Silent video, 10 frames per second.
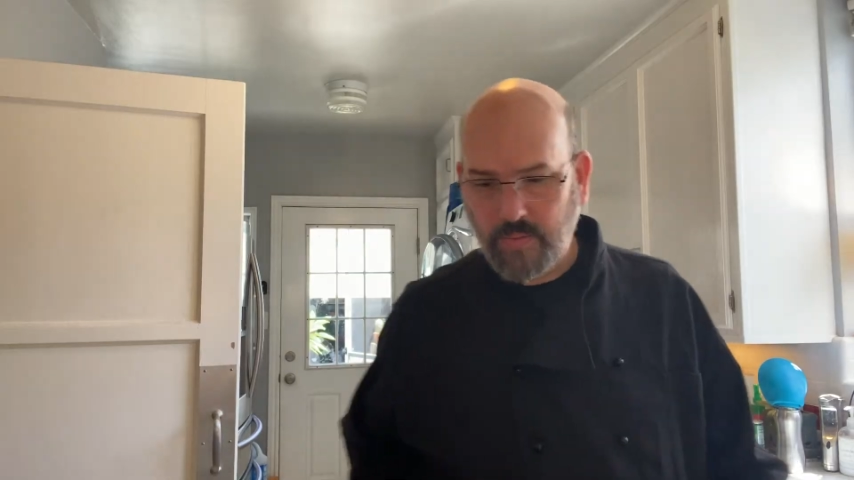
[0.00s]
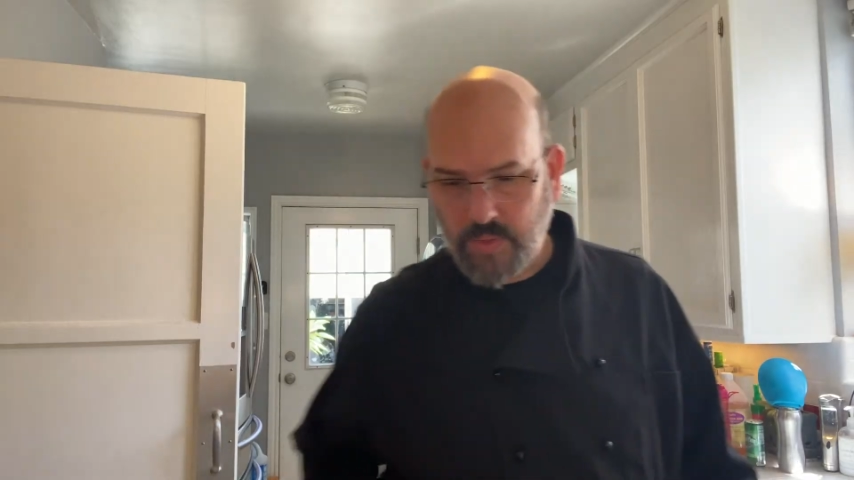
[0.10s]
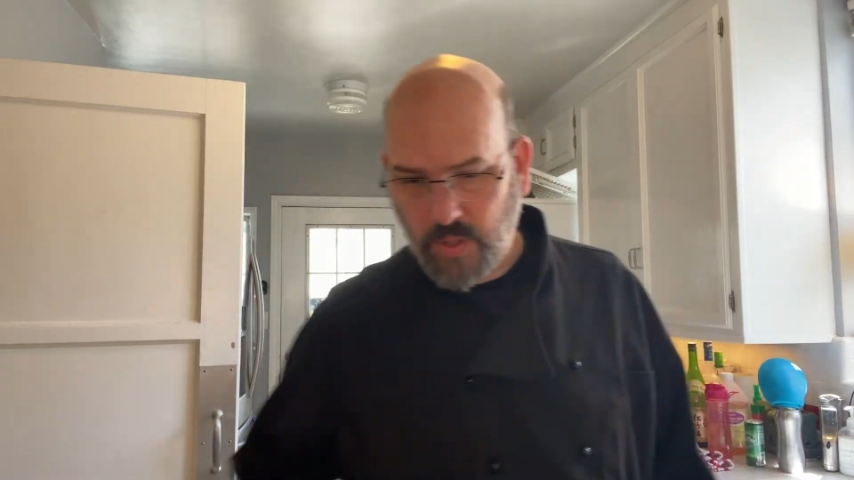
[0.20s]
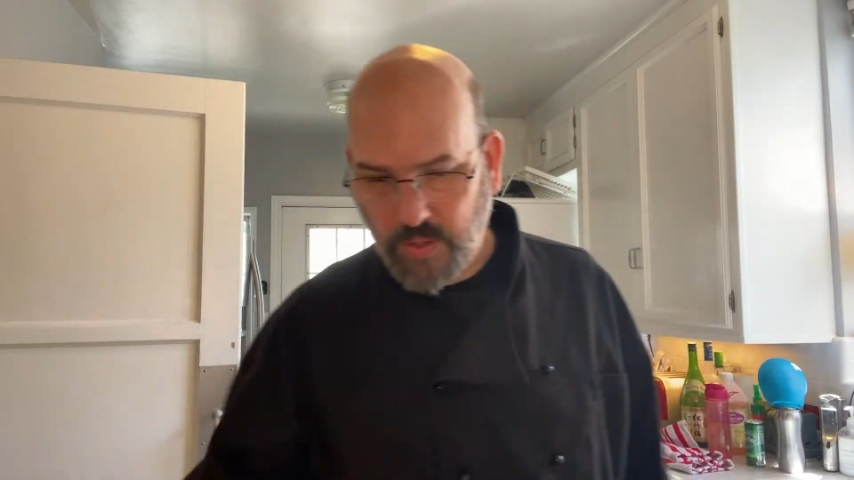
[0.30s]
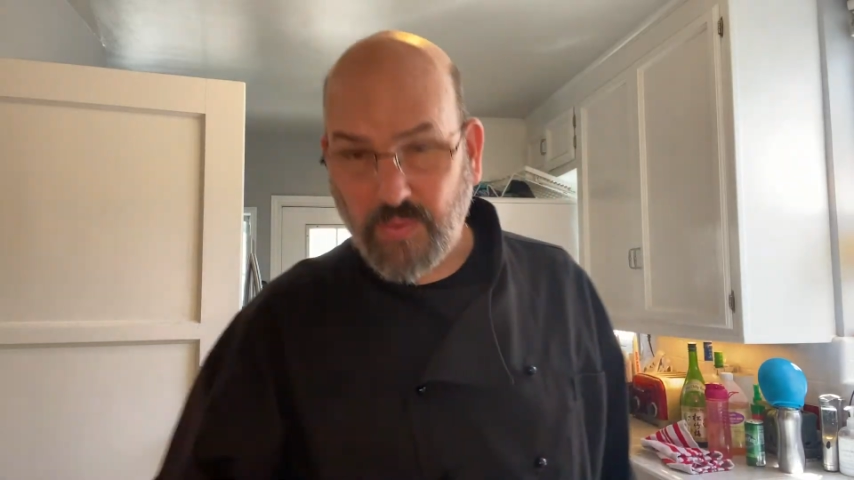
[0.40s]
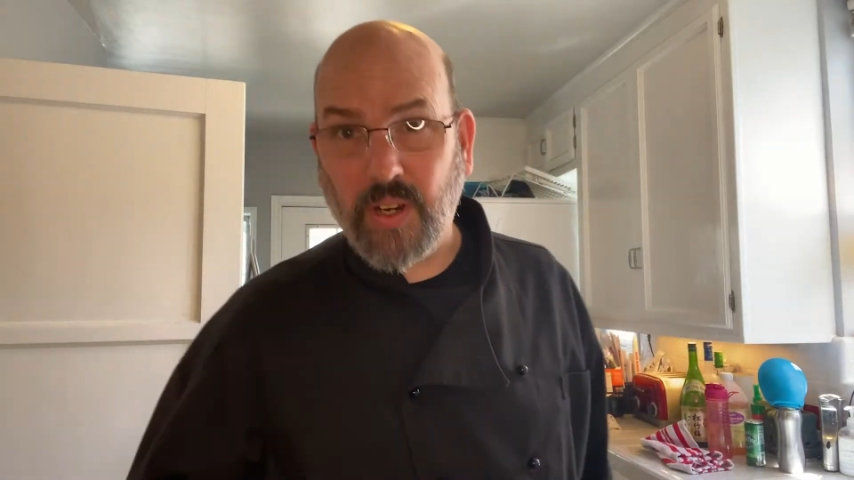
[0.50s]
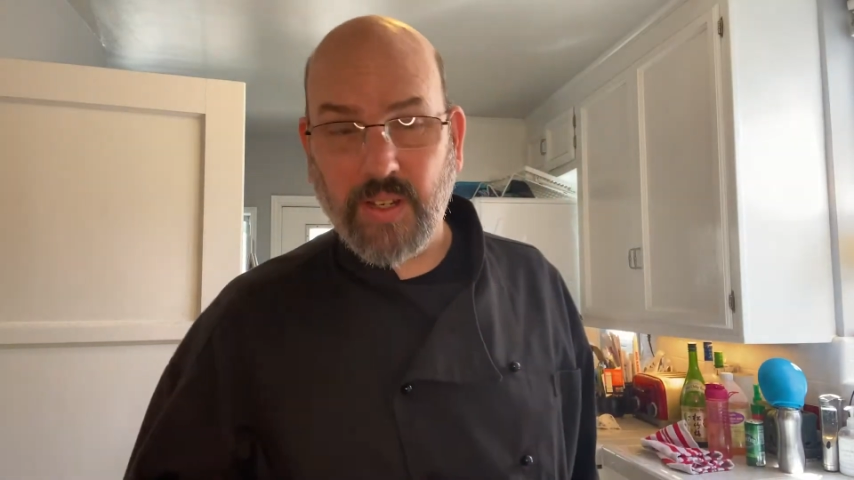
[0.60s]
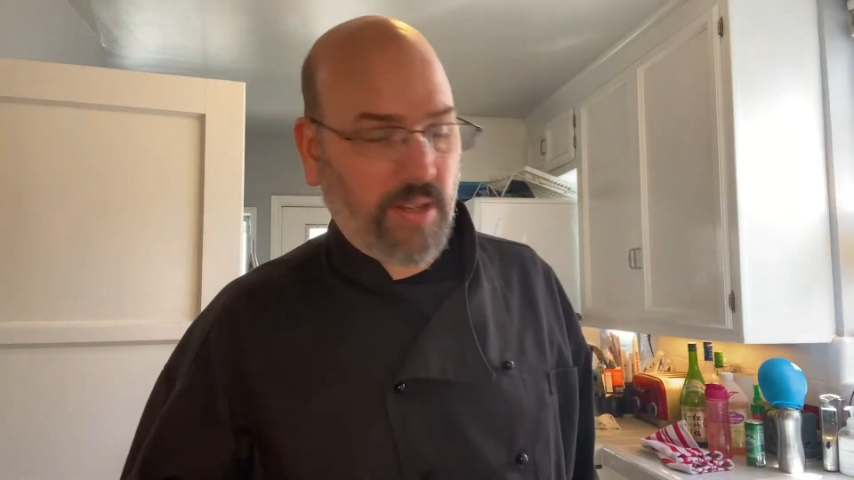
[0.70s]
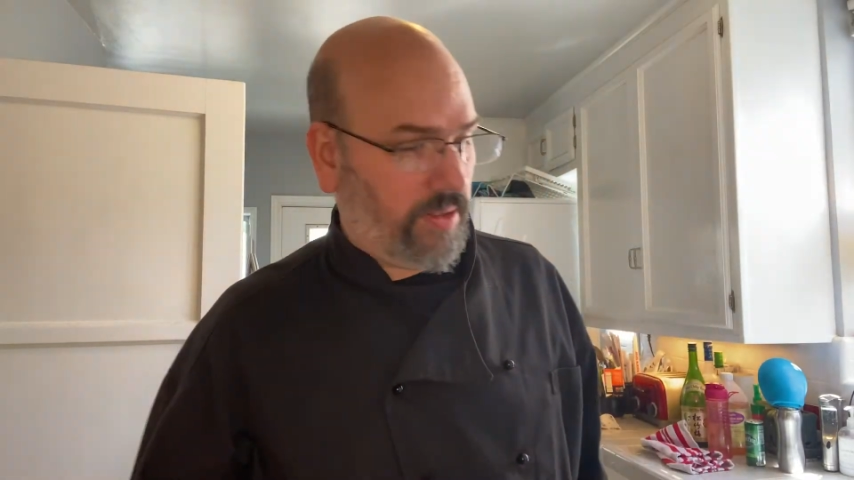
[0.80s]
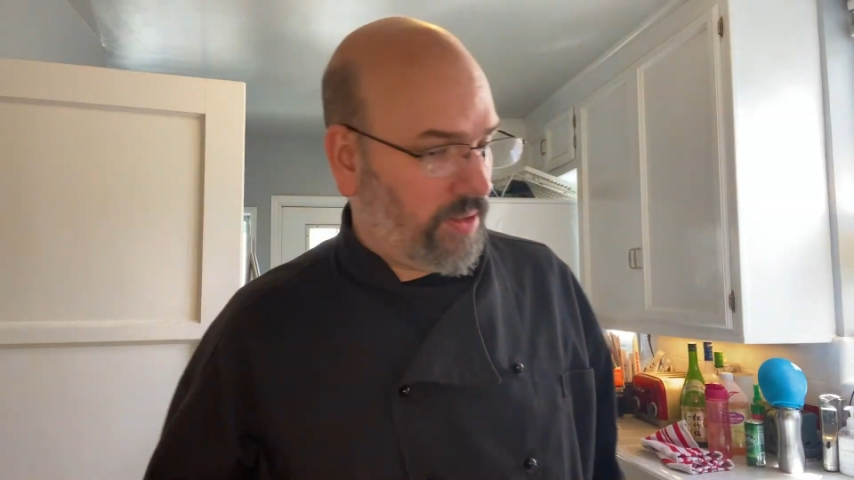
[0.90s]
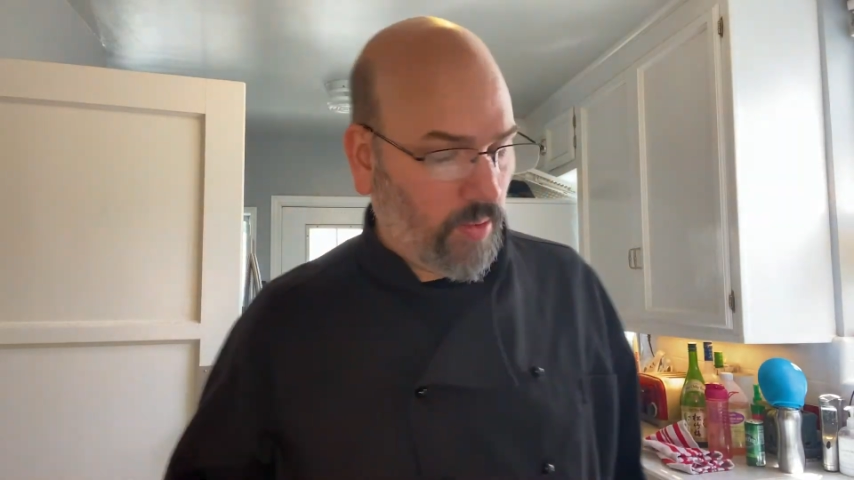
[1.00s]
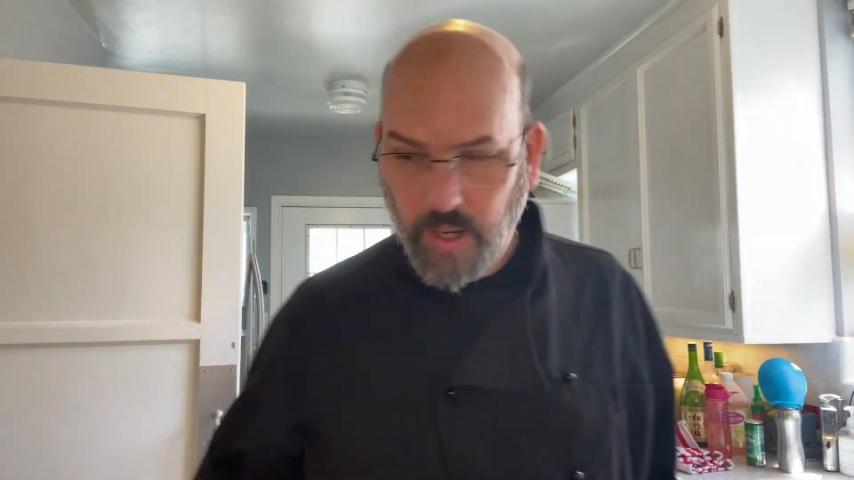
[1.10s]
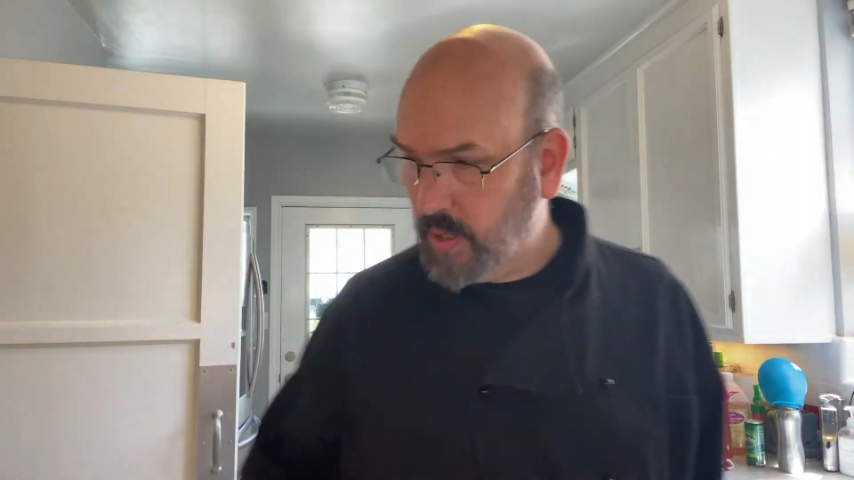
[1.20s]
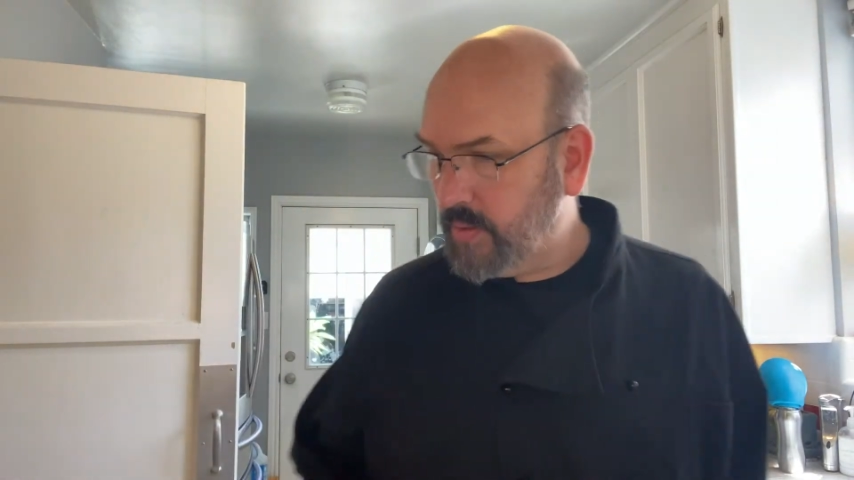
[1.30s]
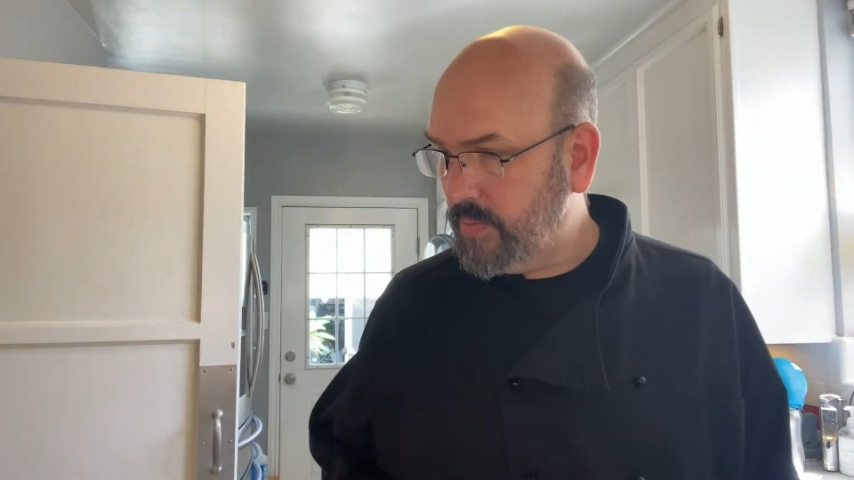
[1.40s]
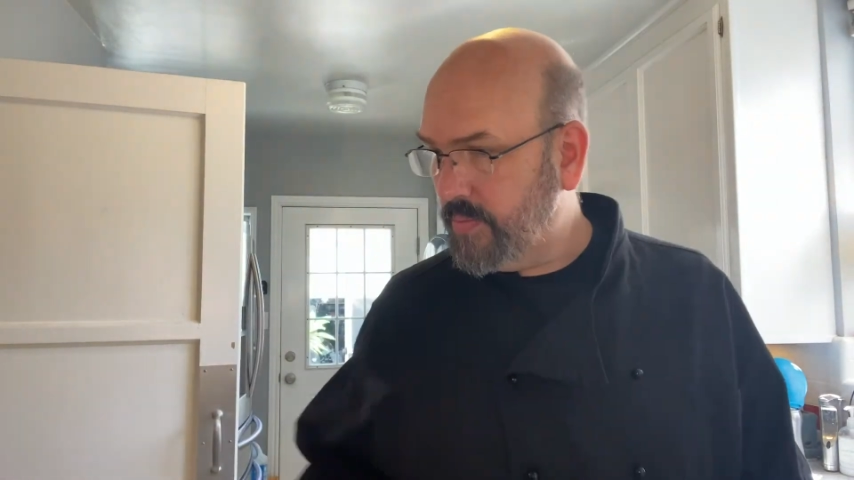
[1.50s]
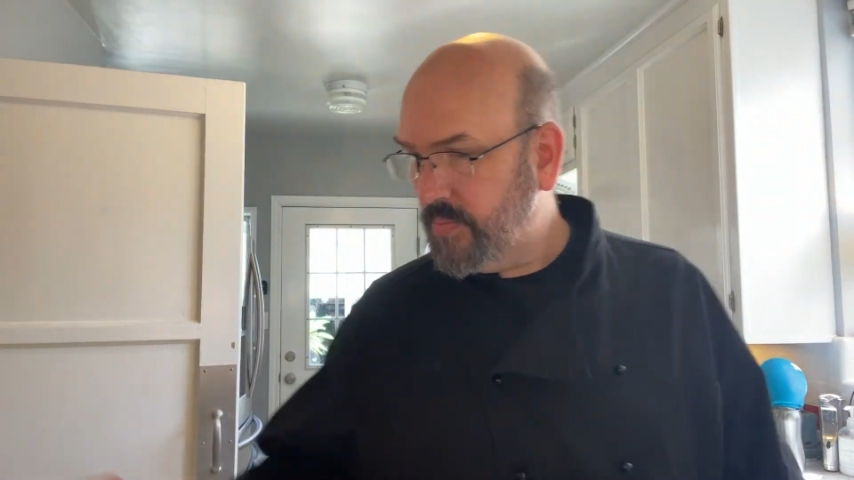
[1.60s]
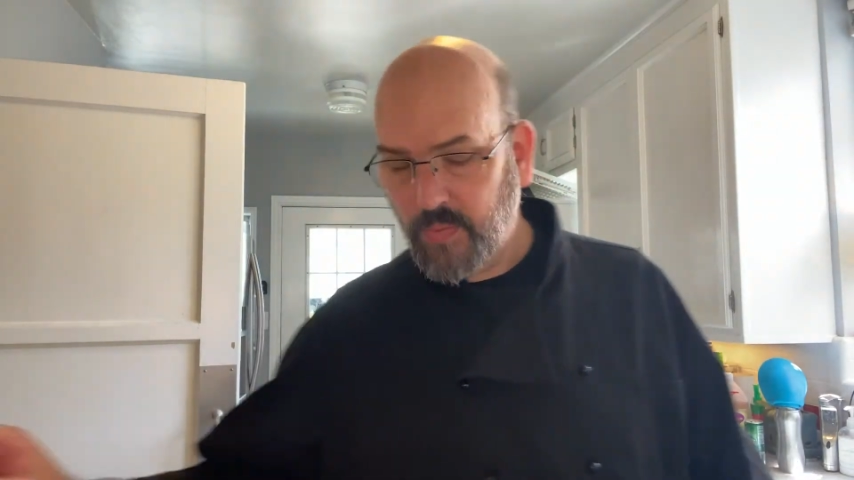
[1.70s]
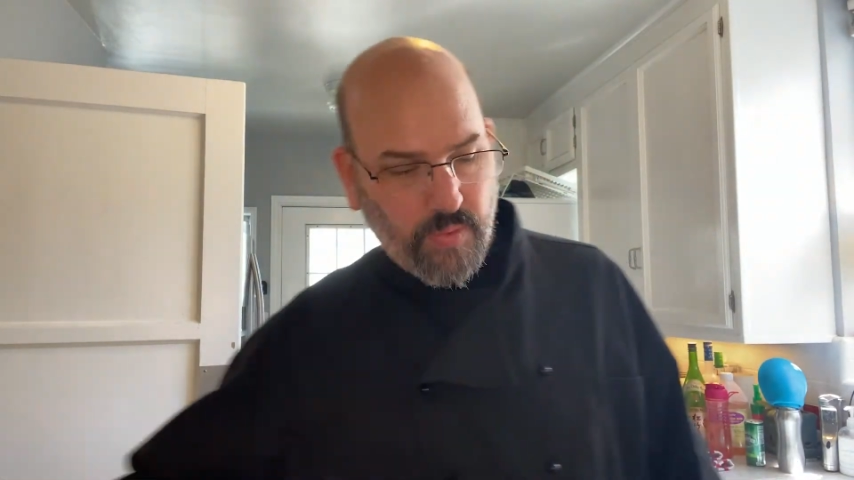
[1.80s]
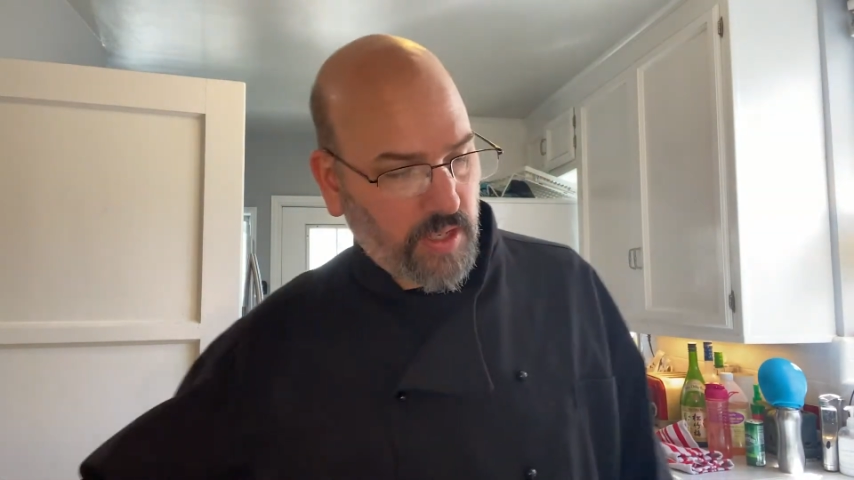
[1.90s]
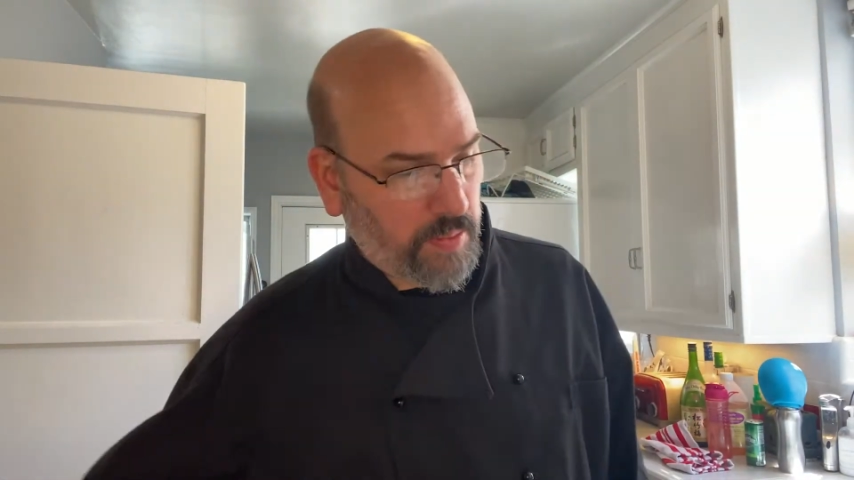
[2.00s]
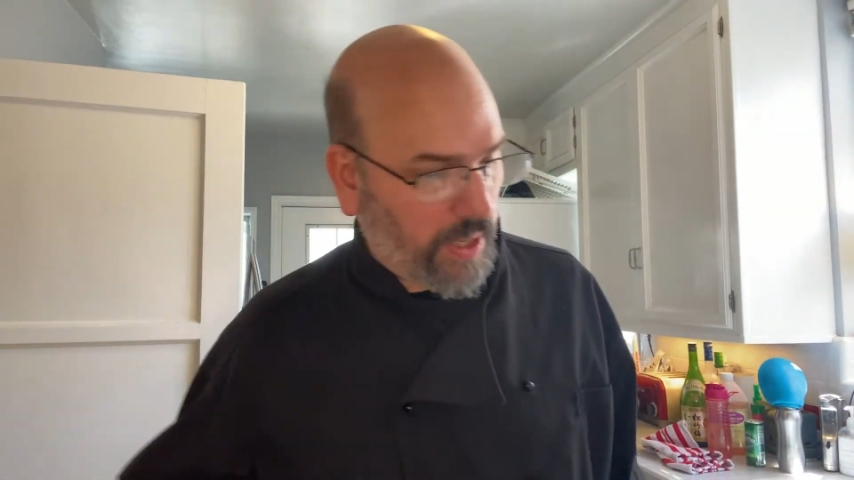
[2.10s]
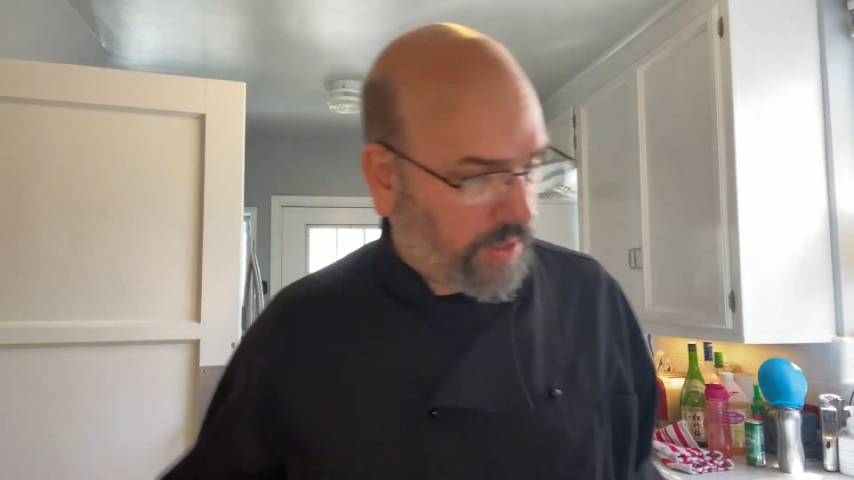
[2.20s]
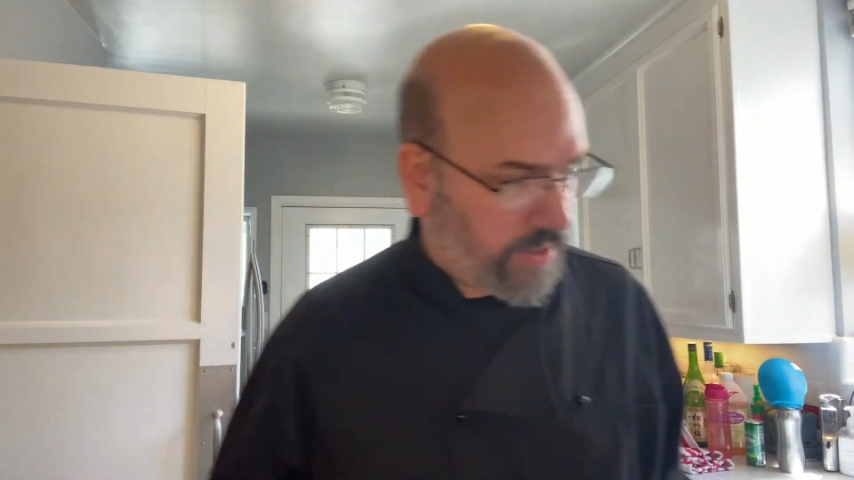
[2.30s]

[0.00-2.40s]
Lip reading: So it's very salted water. This pan